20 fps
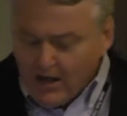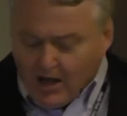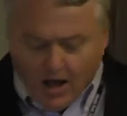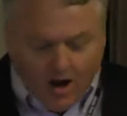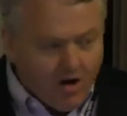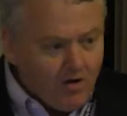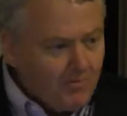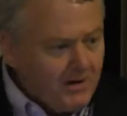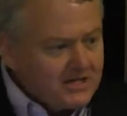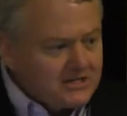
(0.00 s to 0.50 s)

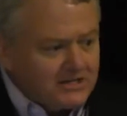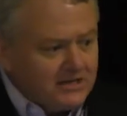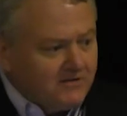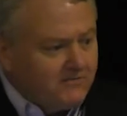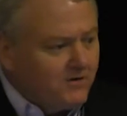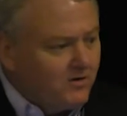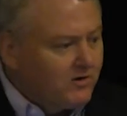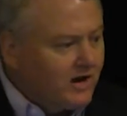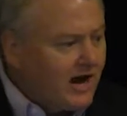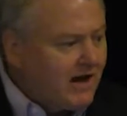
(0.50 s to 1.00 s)
On my cell
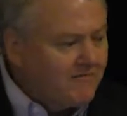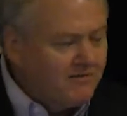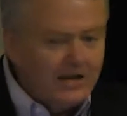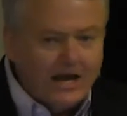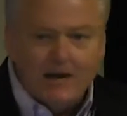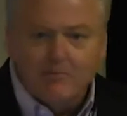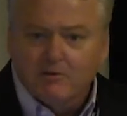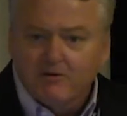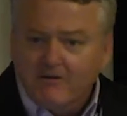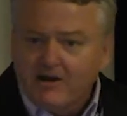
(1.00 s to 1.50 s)
phone, I have the
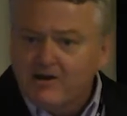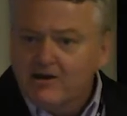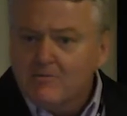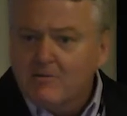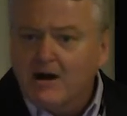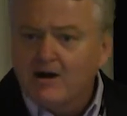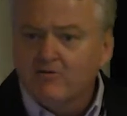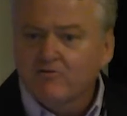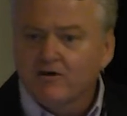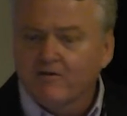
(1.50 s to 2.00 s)
name of
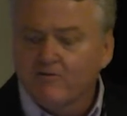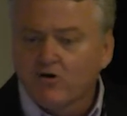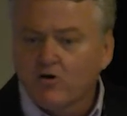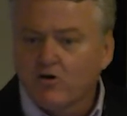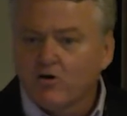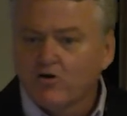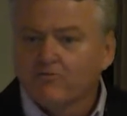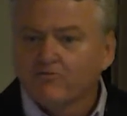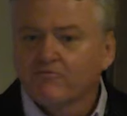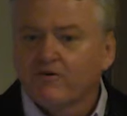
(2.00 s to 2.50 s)
anybody you've ever
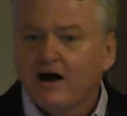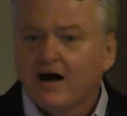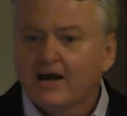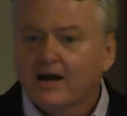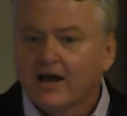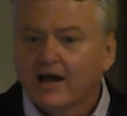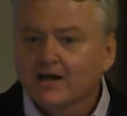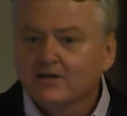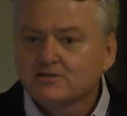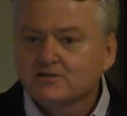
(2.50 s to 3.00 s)
heard in
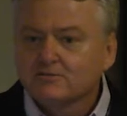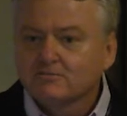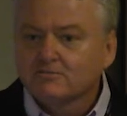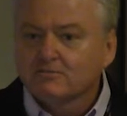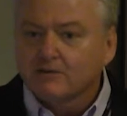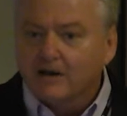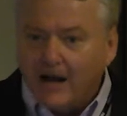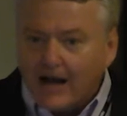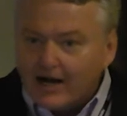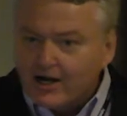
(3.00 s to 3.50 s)
finance.
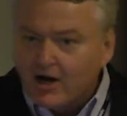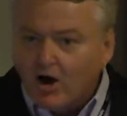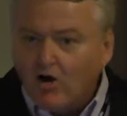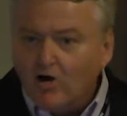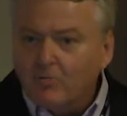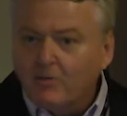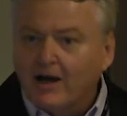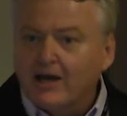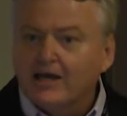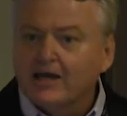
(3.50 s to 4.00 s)
And I can call
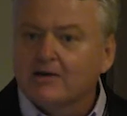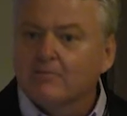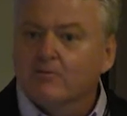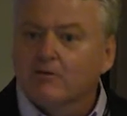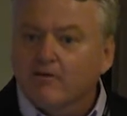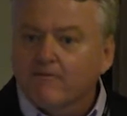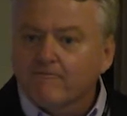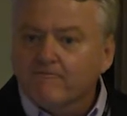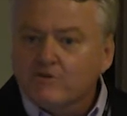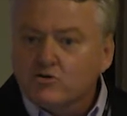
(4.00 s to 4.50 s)
them, I get them
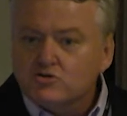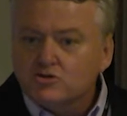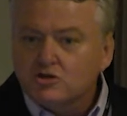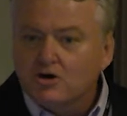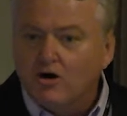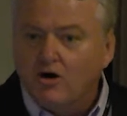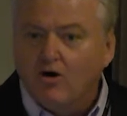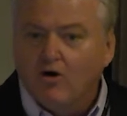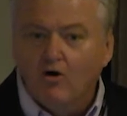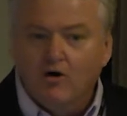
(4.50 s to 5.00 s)
the first
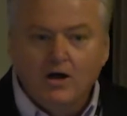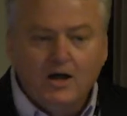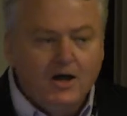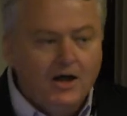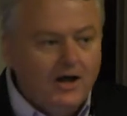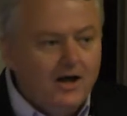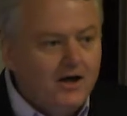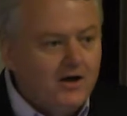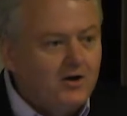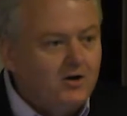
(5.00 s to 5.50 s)
call
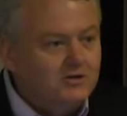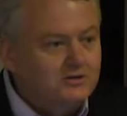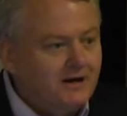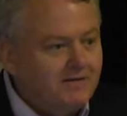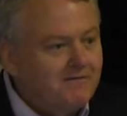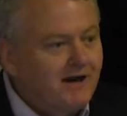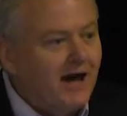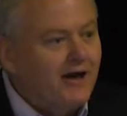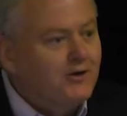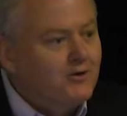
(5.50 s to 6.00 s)
because
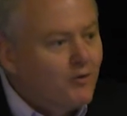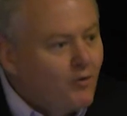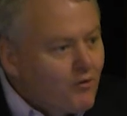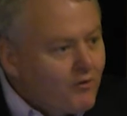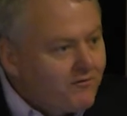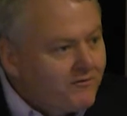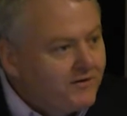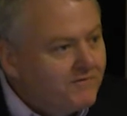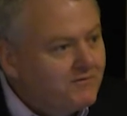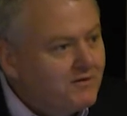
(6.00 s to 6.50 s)
I've got your
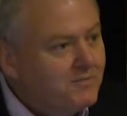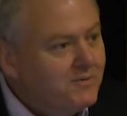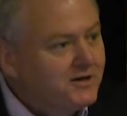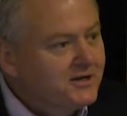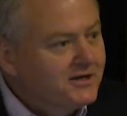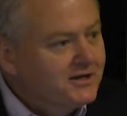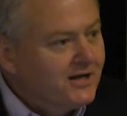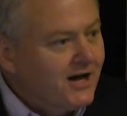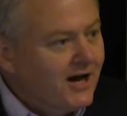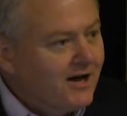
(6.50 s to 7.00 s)
$50
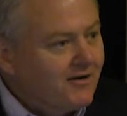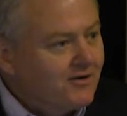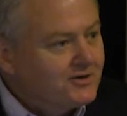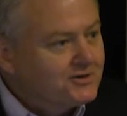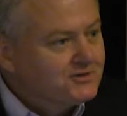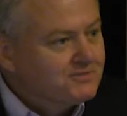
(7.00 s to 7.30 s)
billion. Now,